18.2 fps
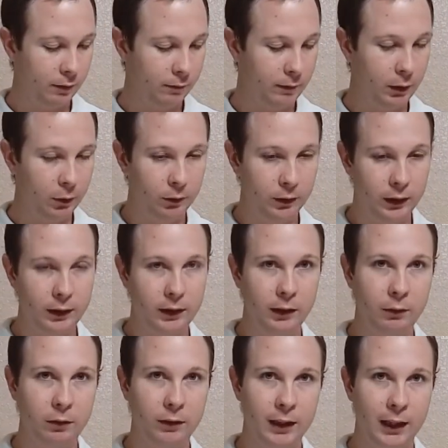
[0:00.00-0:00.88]
The only
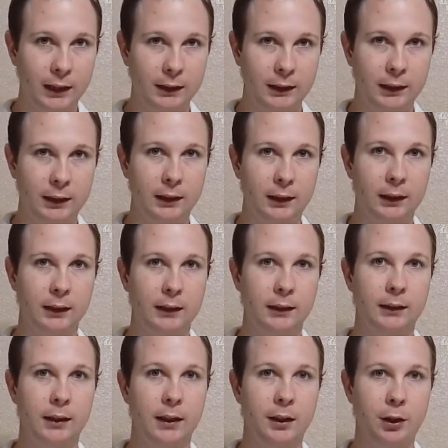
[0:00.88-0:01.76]
thing with Nexia
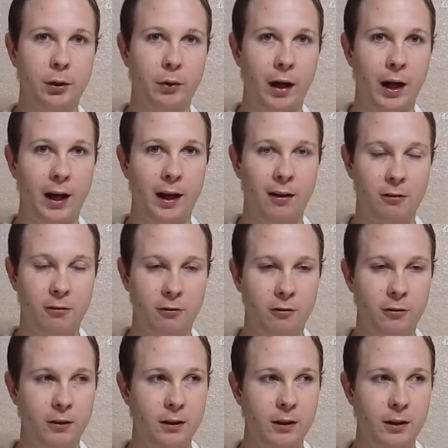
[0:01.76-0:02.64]
is then you have
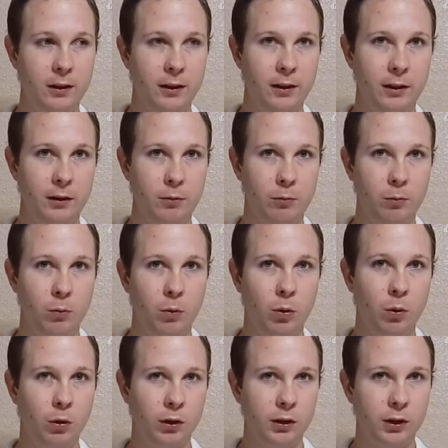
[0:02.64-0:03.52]

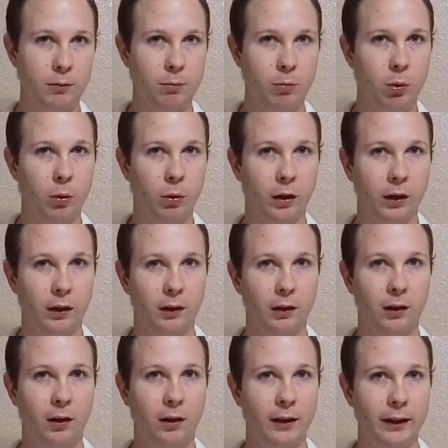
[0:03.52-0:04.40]
more
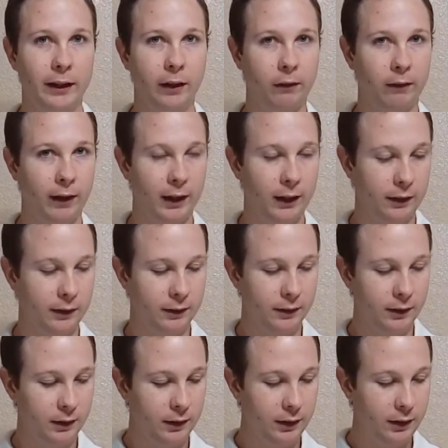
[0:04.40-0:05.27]
support on their end.
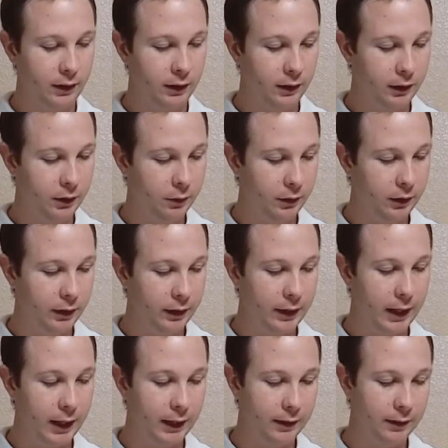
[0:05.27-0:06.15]
You can
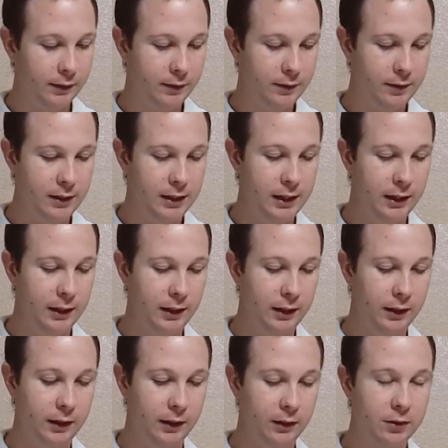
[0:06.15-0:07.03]
get
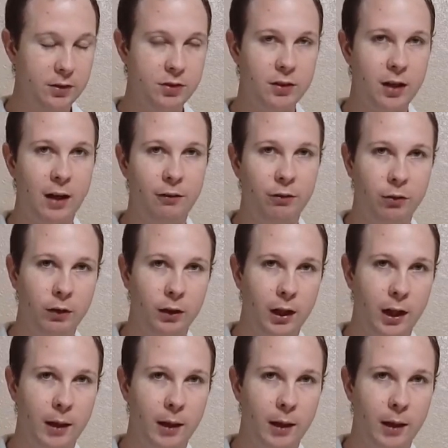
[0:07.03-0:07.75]
the software